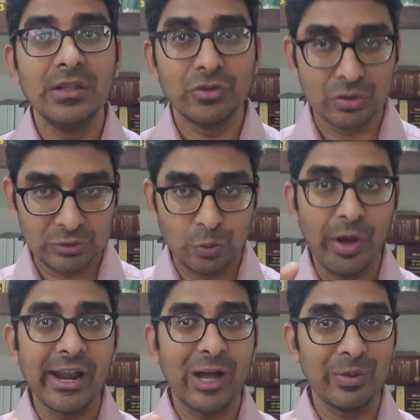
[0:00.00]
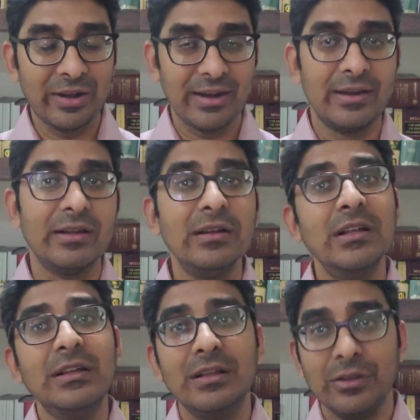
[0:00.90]
So there's one arbitrator,
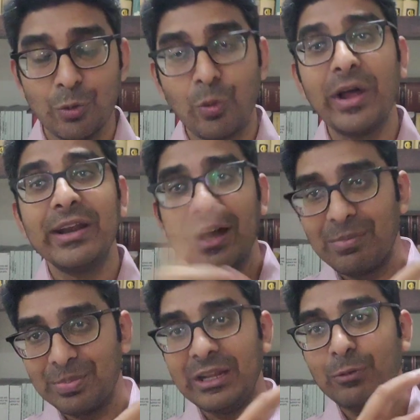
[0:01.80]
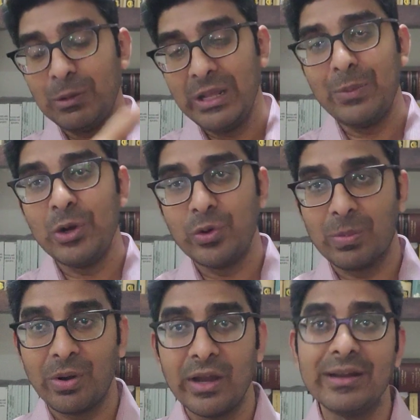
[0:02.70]
one company will be able to
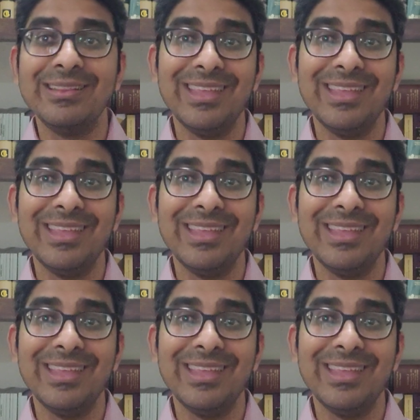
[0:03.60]
appoint,